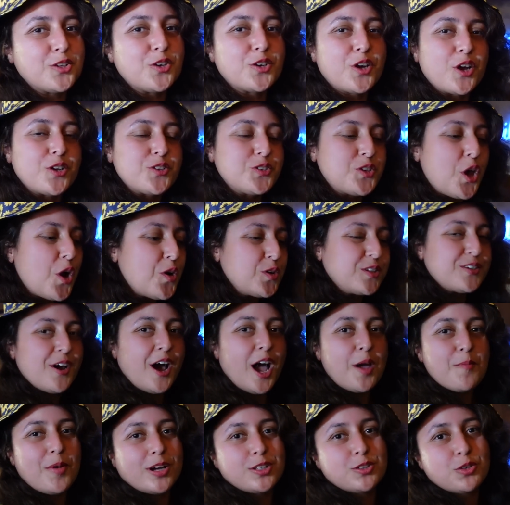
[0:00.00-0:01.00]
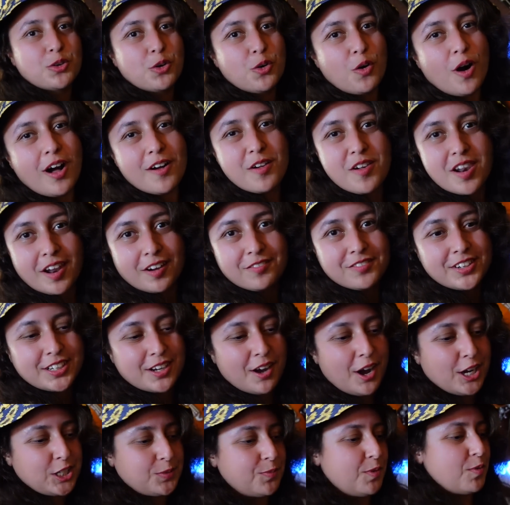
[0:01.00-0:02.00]
took no time at all. Lovely
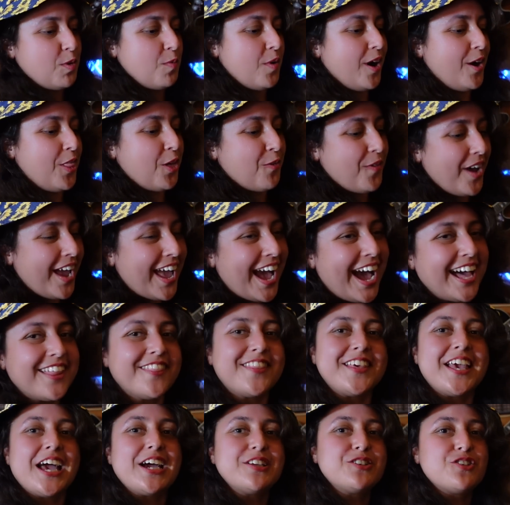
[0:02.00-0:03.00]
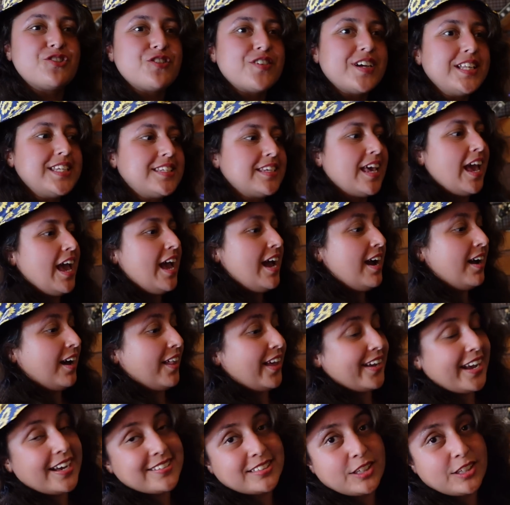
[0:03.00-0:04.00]
cast member, by the way, at the entrance. Like I